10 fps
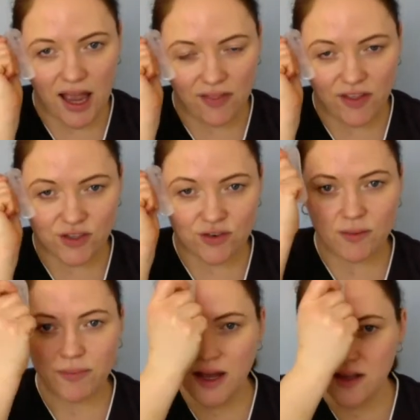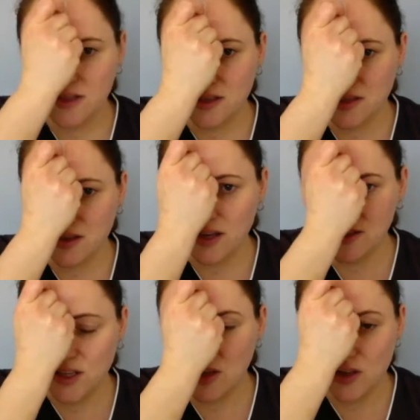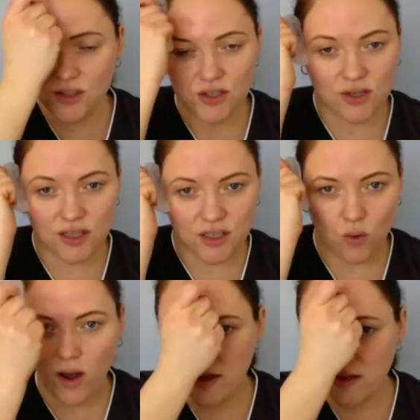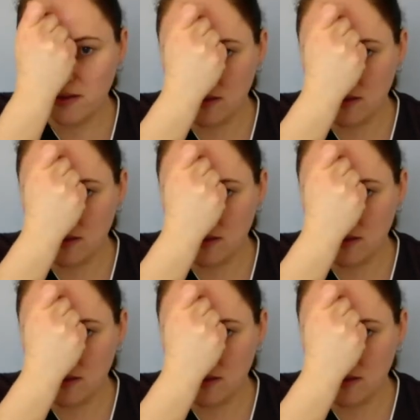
and then scraping out to the side. So you can do this quite